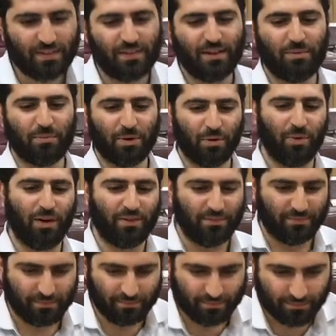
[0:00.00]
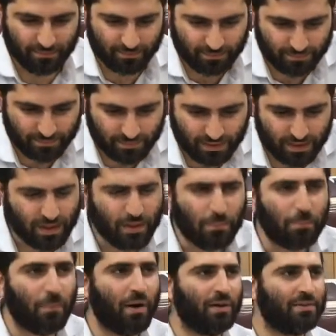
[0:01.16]
Number one,
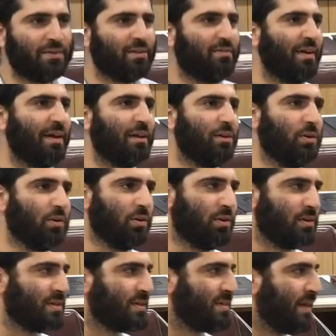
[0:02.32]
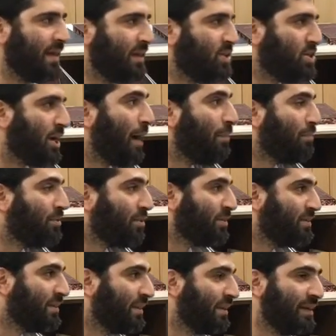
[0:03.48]
month of Elul, say chapter
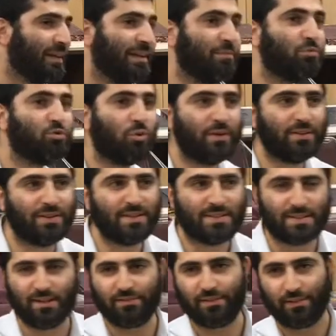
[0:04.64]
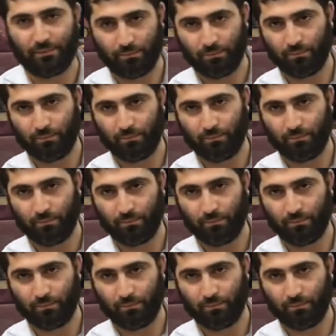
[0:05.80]
Tehillim 27.